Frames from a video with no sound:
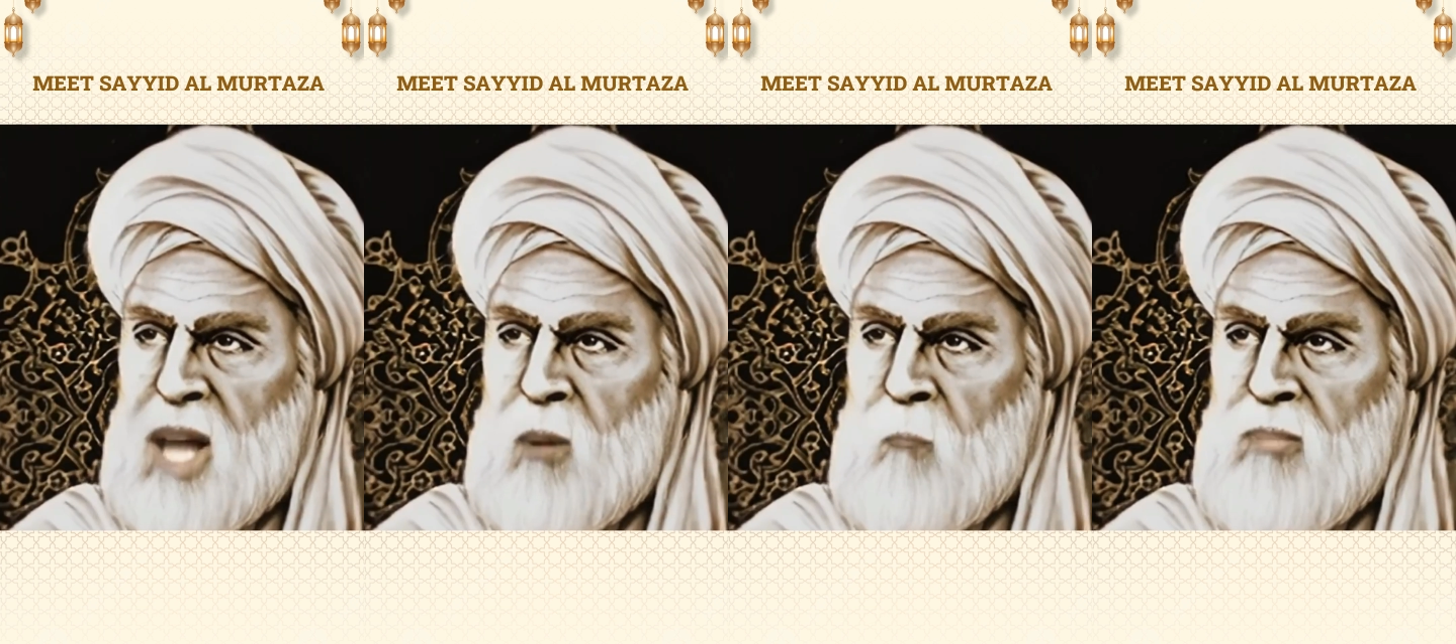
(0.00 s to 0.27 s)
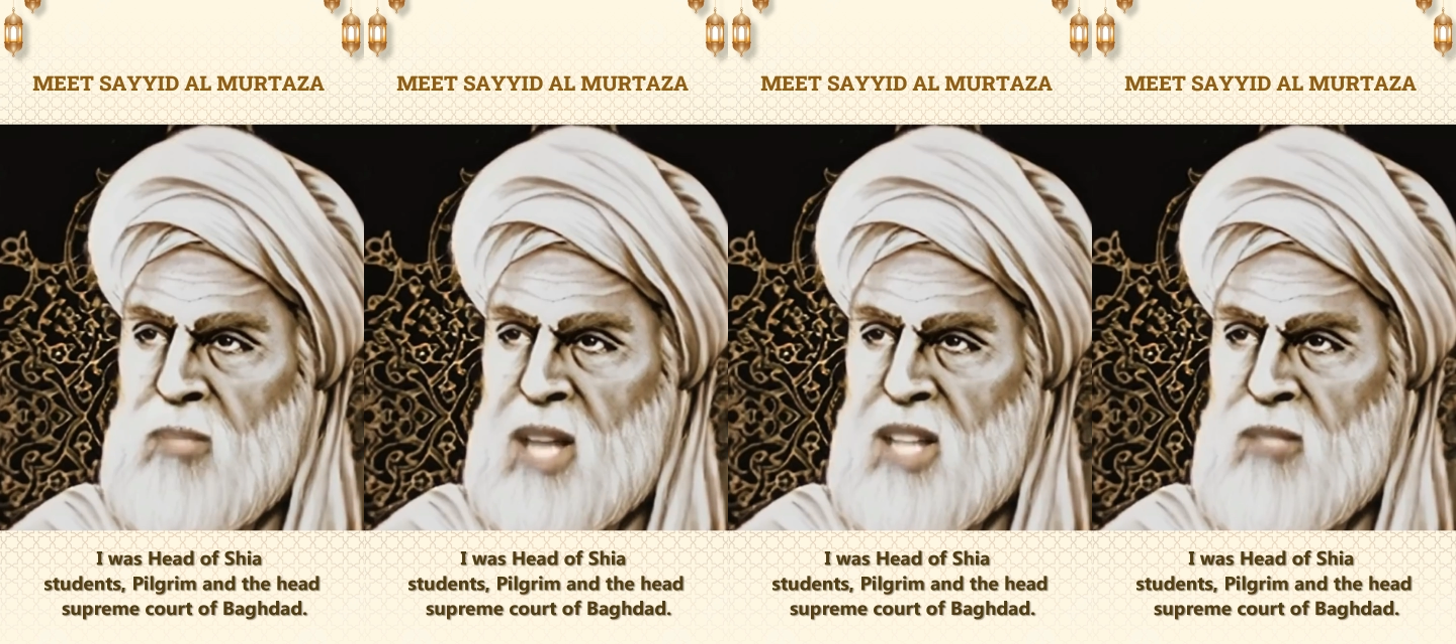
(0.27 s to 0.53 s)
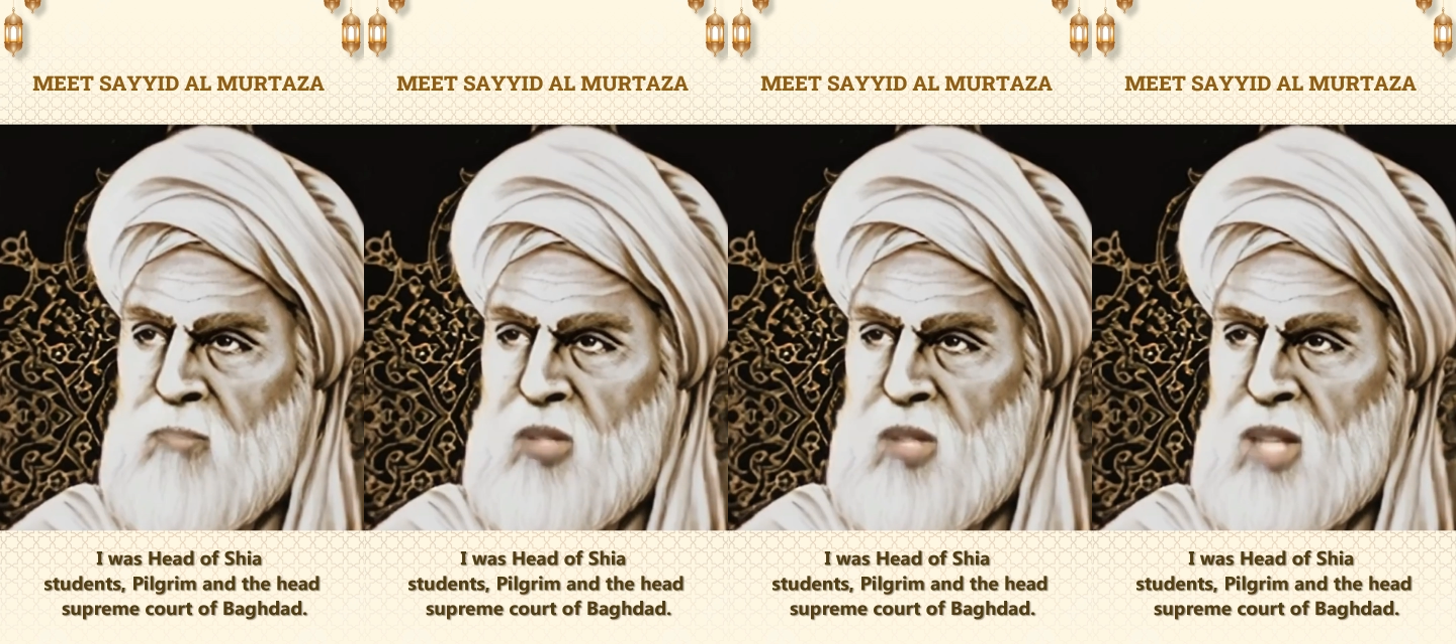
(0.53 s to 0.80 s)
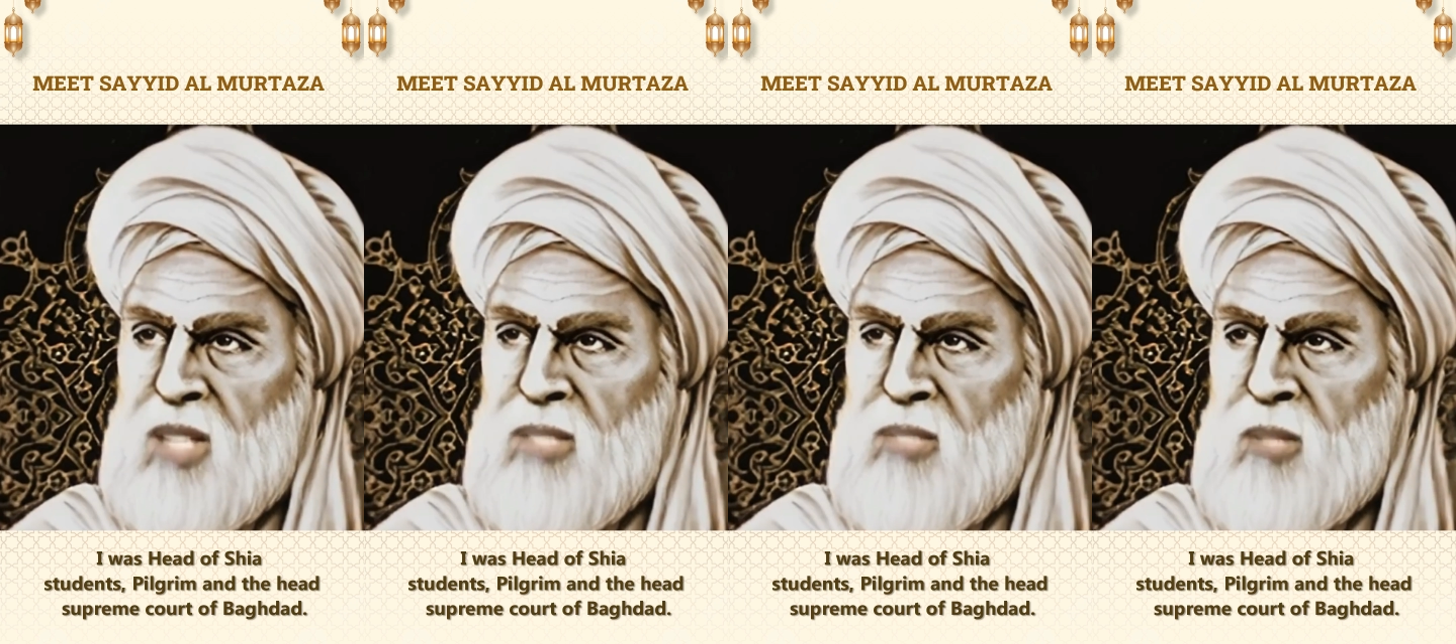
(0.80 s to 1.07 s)
I was head of
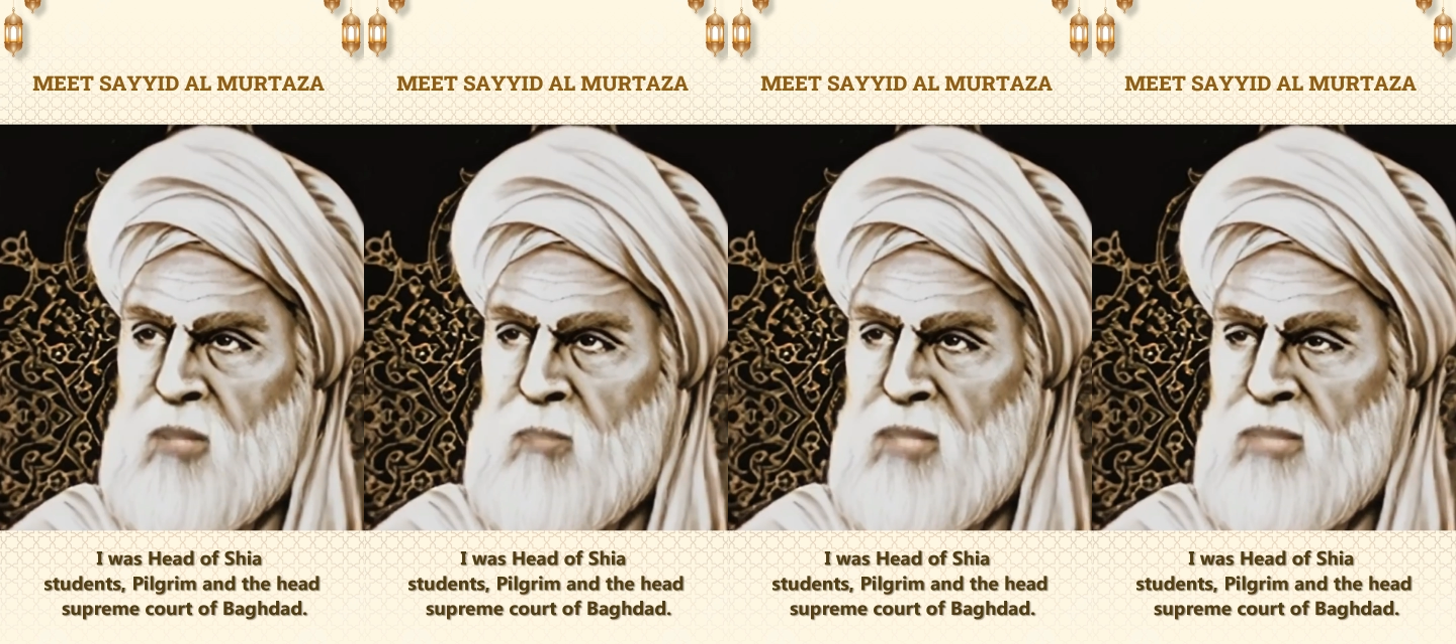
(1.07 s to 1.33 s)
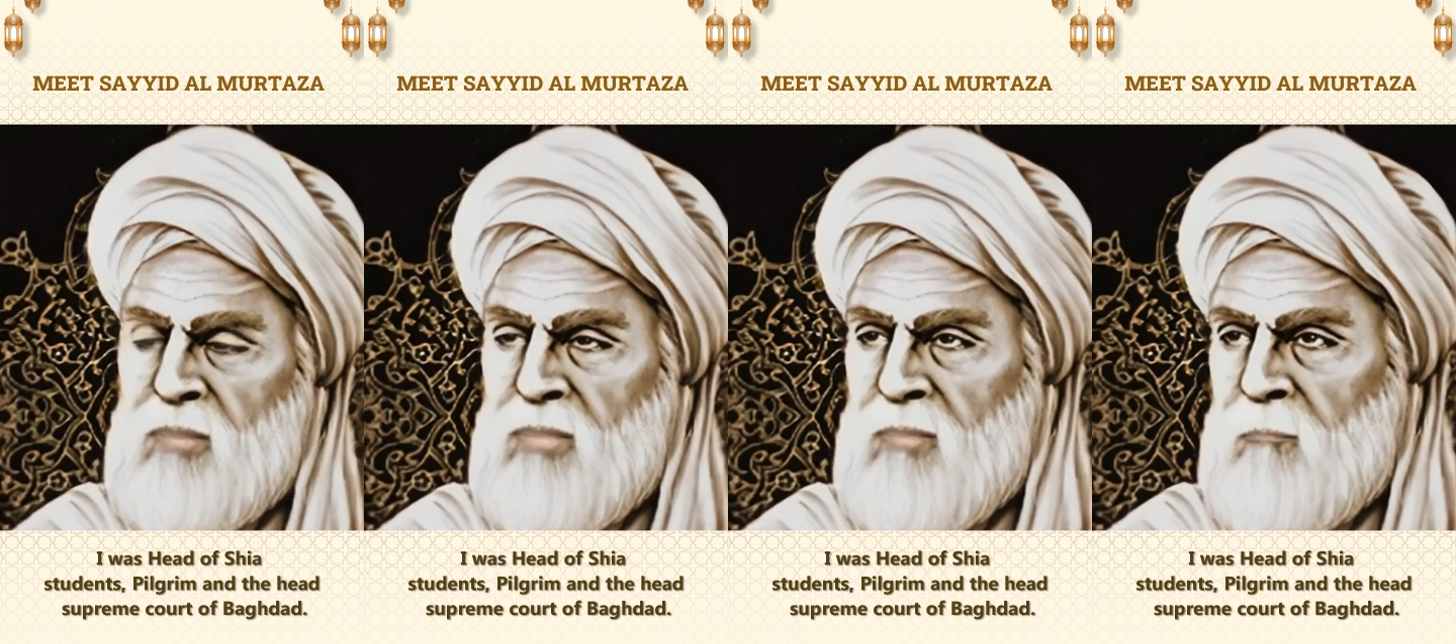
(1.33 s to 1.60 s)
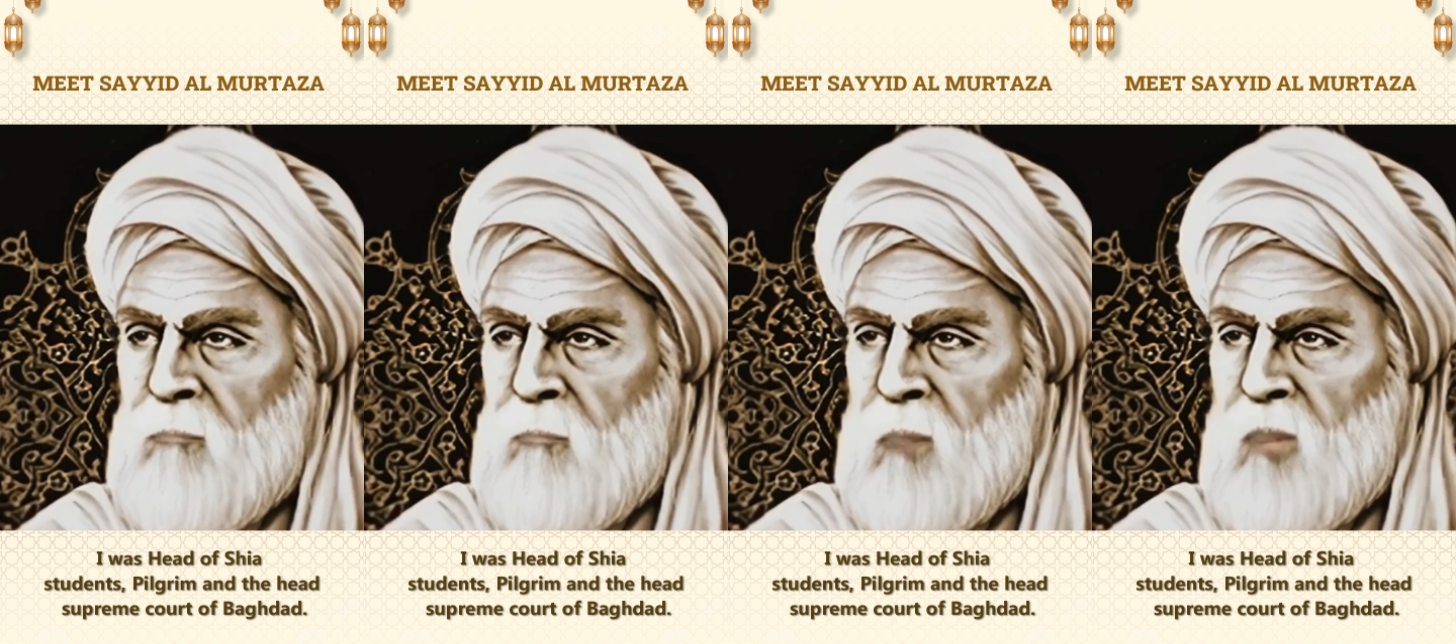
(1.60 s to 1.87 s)
Shia students,